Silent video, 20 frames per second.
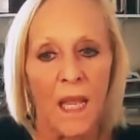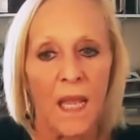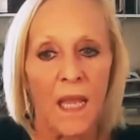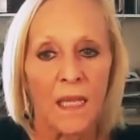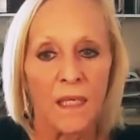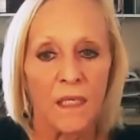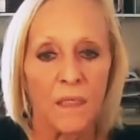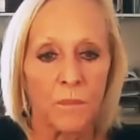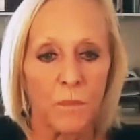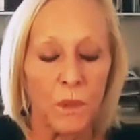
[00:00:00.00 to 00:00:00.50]

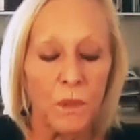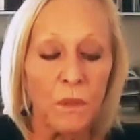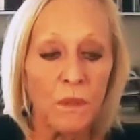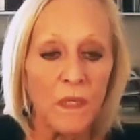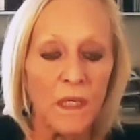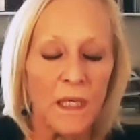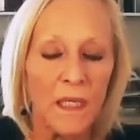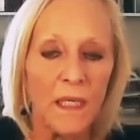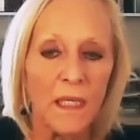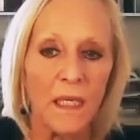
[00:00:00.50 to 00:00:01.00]
and
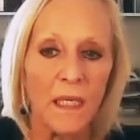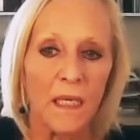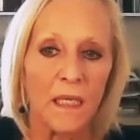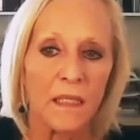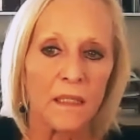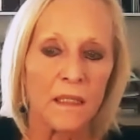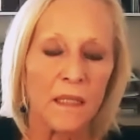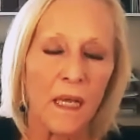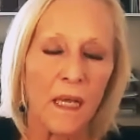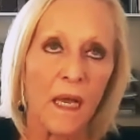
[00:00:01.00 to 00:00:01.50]
community
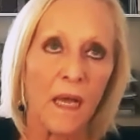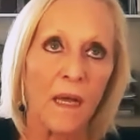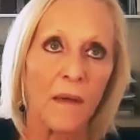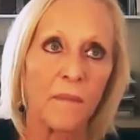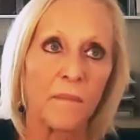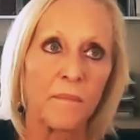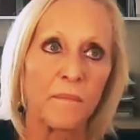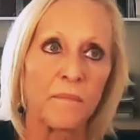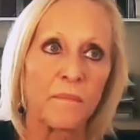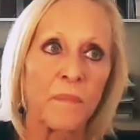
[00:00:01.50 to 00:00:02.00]
and
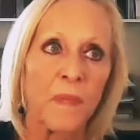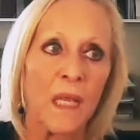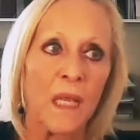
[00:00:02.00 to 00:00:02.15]
um,